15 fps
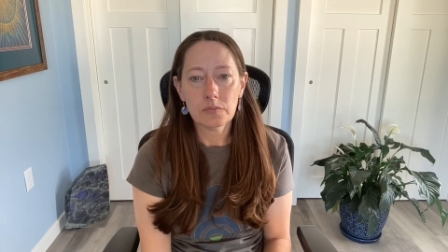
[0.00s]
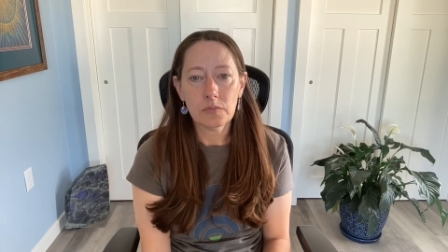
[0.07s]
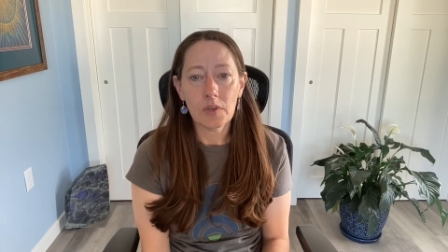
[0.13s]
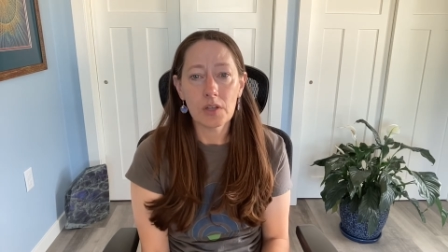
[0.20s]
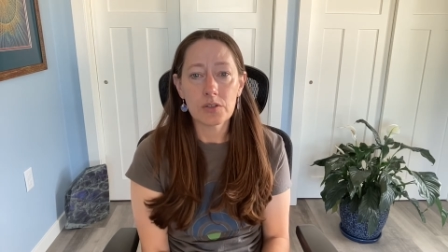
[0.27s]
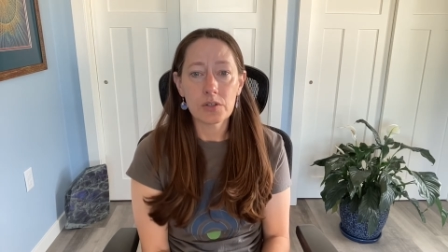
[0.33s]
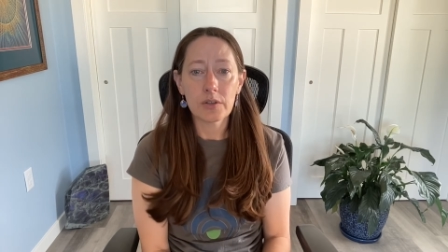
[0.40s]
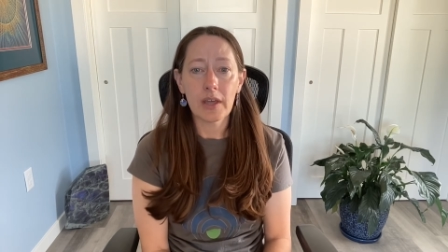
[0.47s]
And
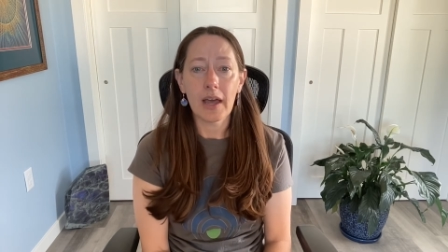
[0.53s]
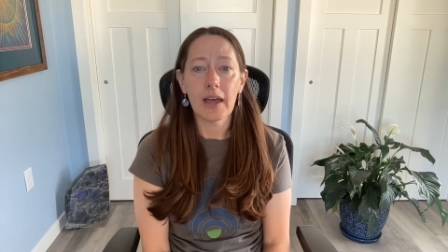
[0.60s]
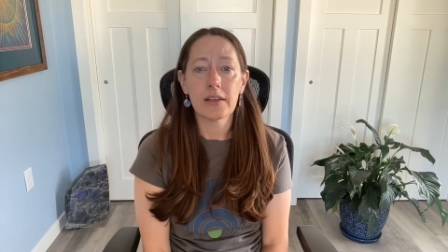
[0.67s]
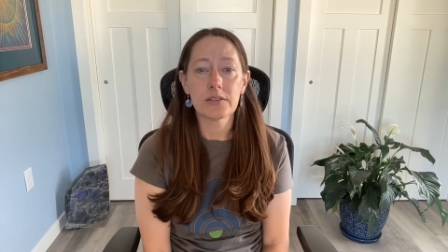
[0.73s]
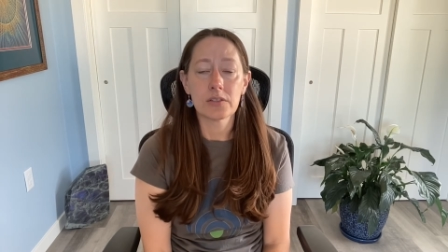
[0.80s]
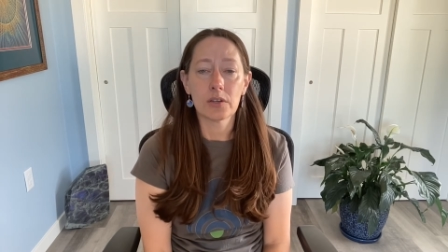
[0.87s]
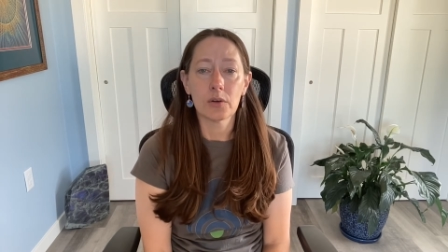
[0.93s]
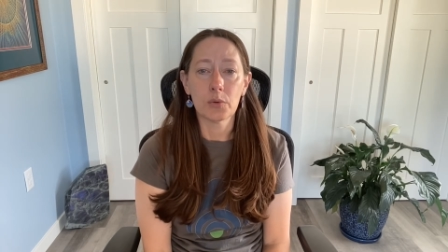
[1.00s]
so that is
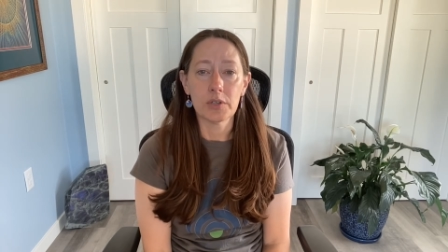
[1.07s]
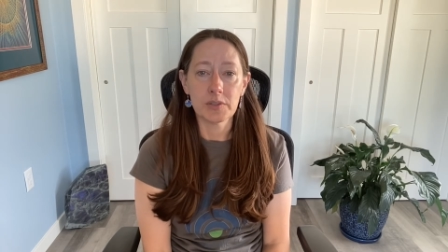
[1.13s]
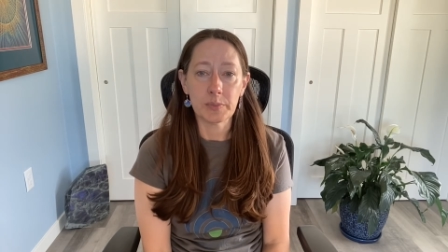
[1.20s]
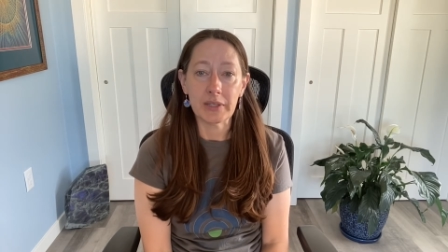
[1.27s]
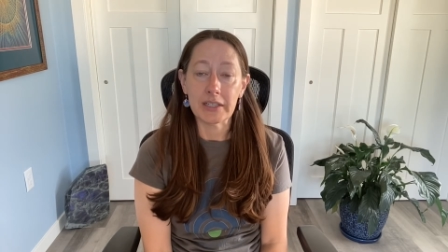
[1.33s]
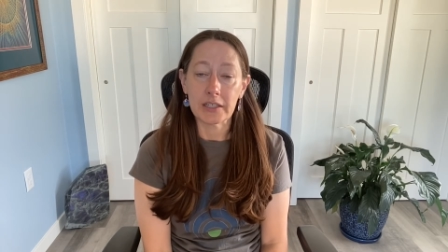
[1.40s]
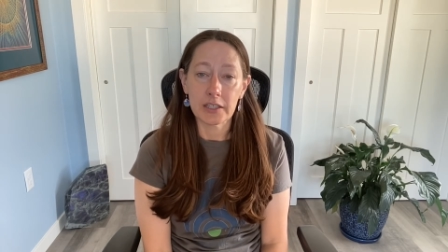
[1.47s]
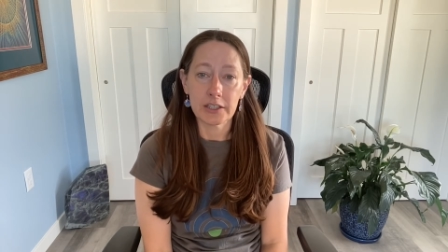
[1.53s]
always
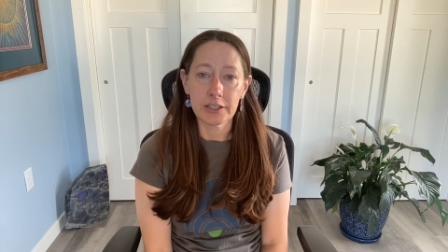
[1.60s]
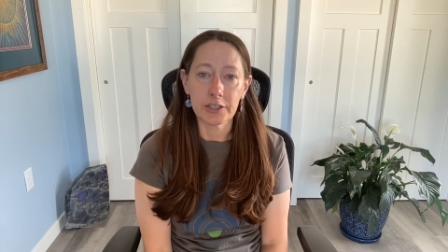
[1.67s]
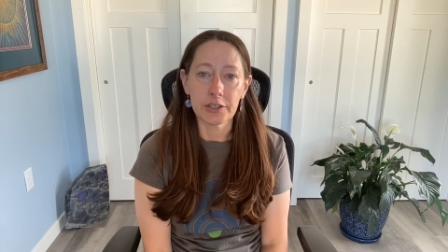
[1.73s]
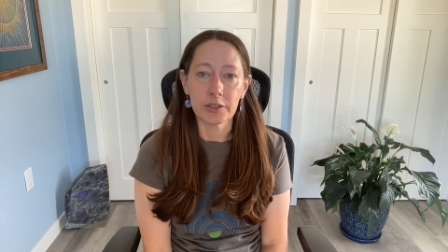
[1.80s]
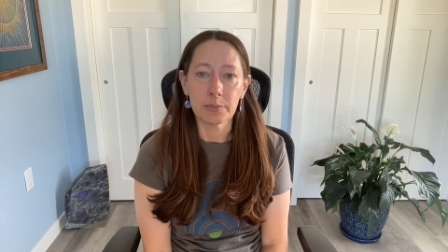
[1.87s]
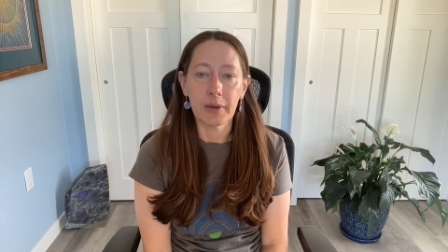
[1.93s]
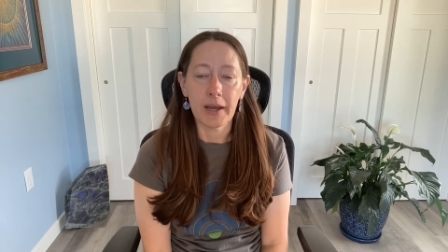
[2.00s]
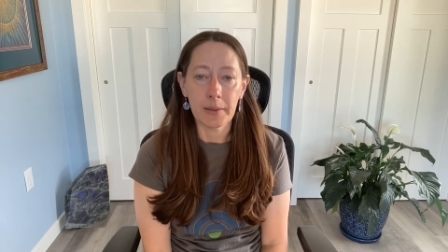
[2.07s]
being cleared
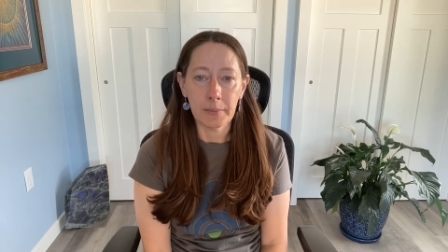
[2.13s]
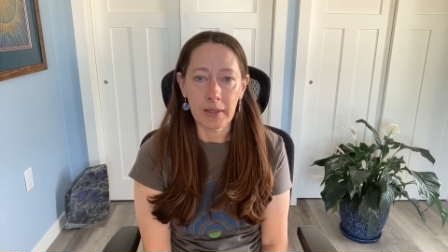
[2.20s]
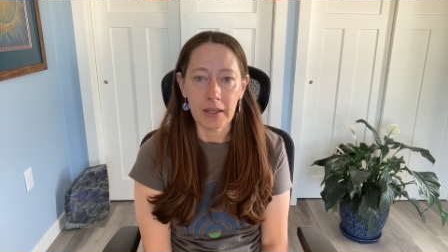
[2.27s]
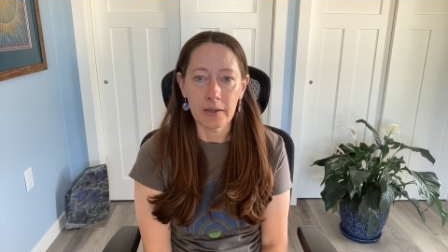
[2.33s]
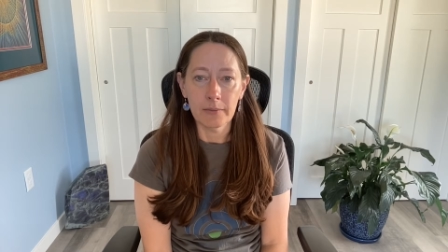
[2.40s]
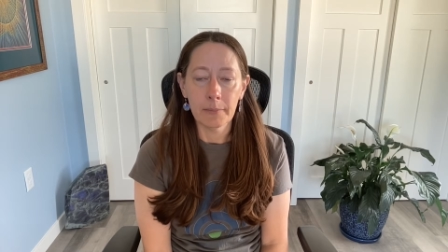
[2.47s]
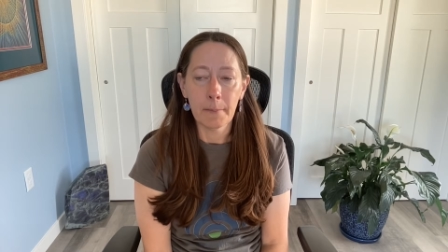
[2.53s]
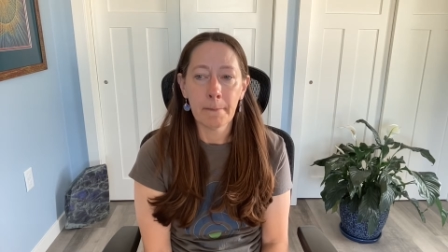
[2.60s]
by me.